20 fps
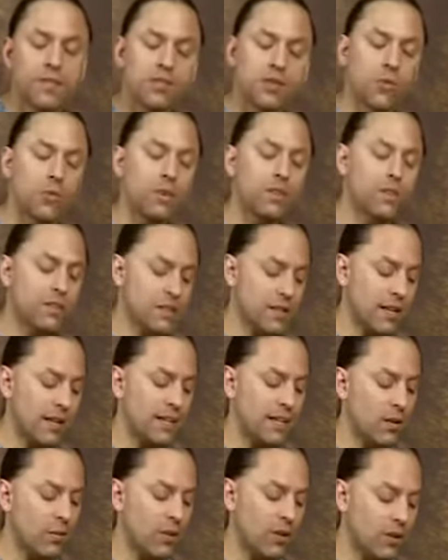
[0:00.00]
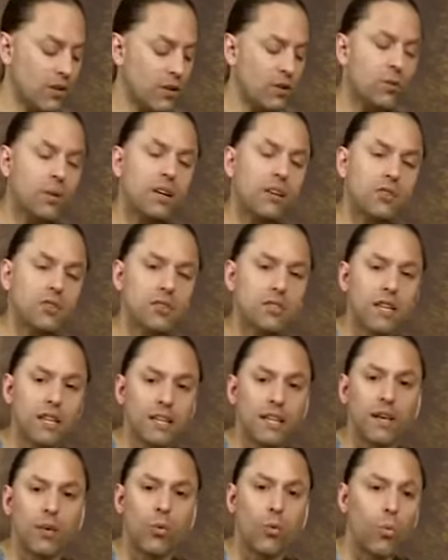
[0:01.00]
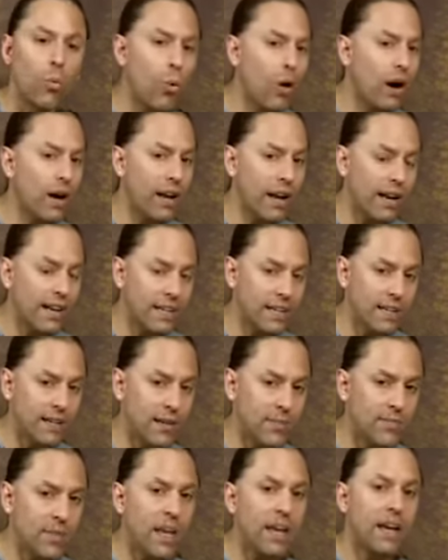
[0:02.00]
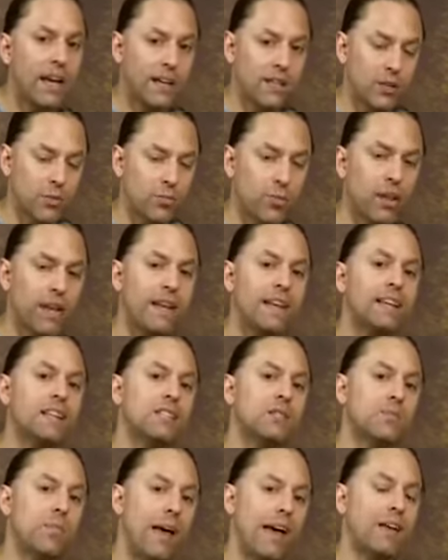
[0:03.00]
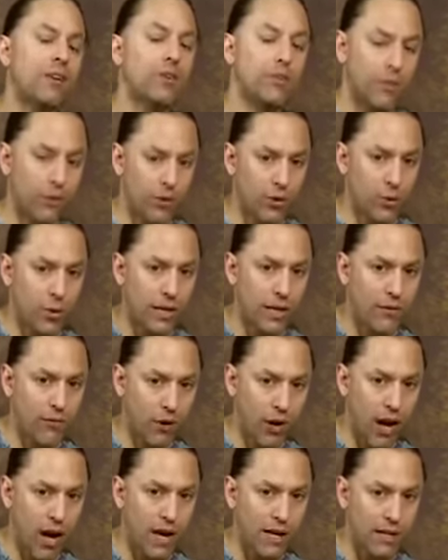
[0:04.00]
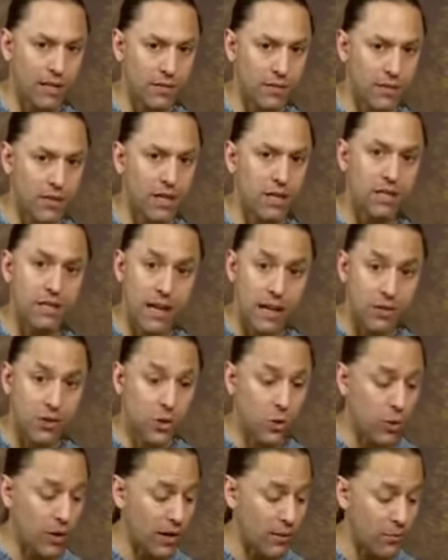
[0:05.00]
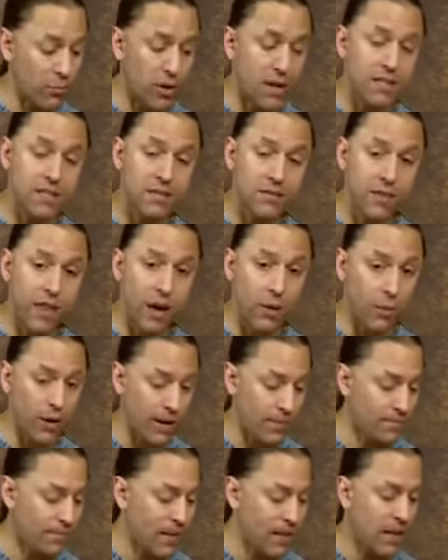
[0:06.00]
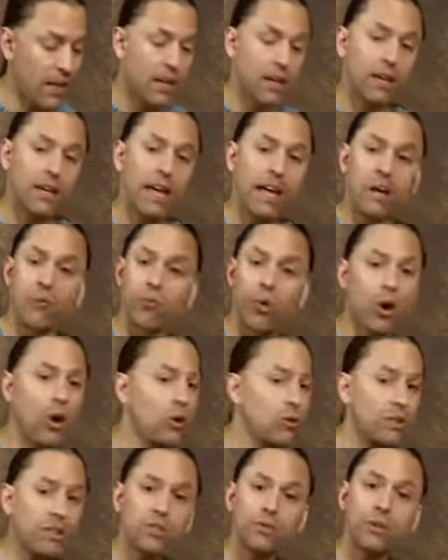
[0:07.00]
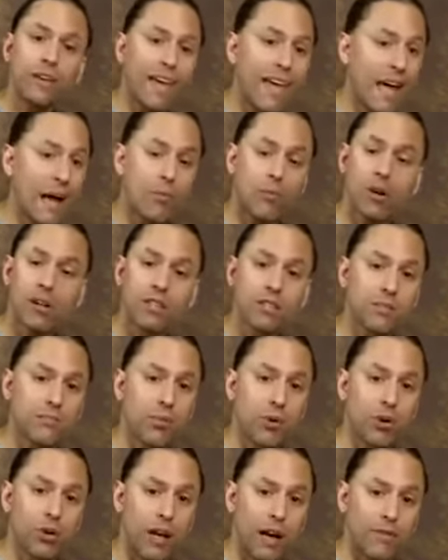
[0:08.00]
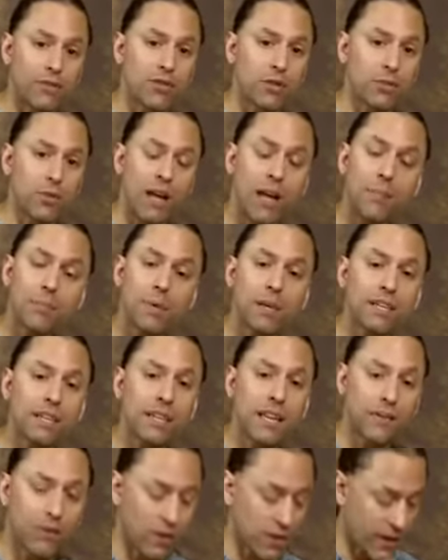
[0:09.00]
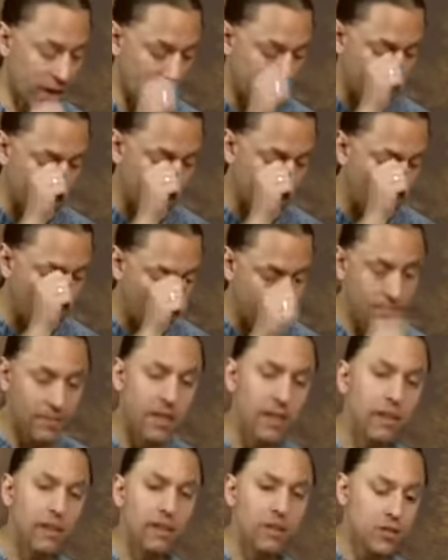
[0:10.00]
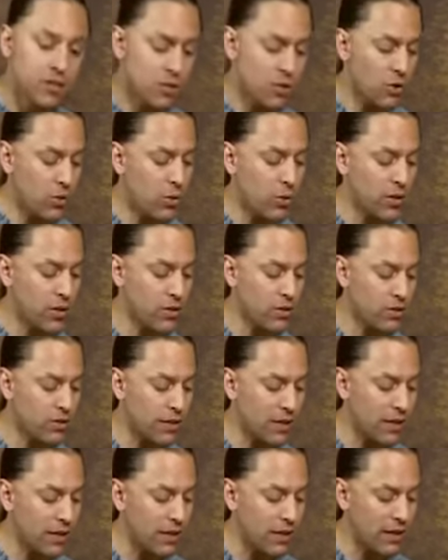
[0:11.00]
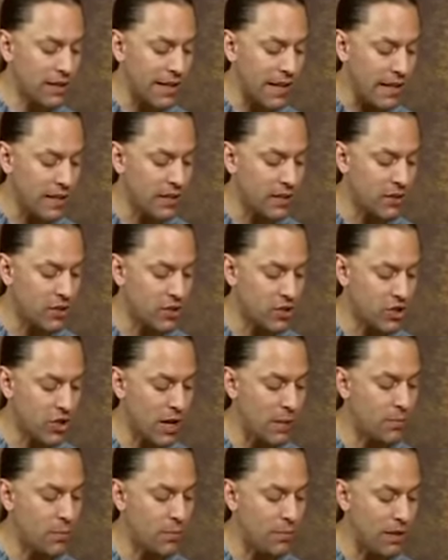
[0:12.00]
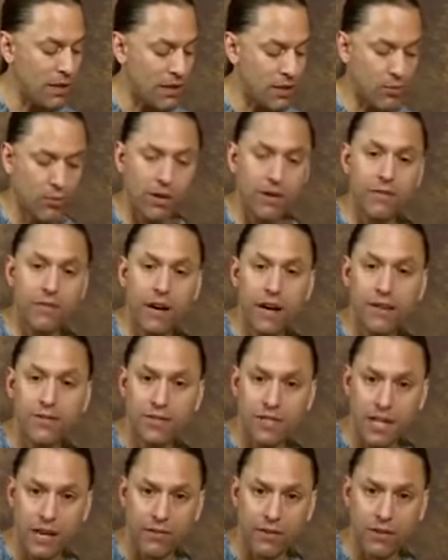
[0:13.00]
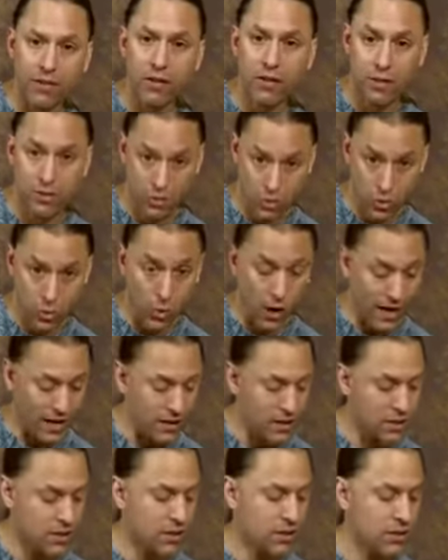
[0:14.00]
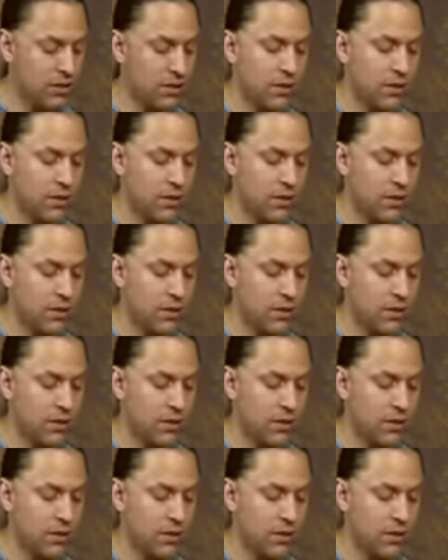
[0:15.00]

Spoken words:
So with this idea, what you're doing is you're taking one idea and you're playing it spanned over 3 different octaves, and it sounds quite impressive that way. And we're only doing hammer-ons and pull-offs, so we're not picking everything at this point. So what you're doing, again, the shape would be 3-5-7 twice.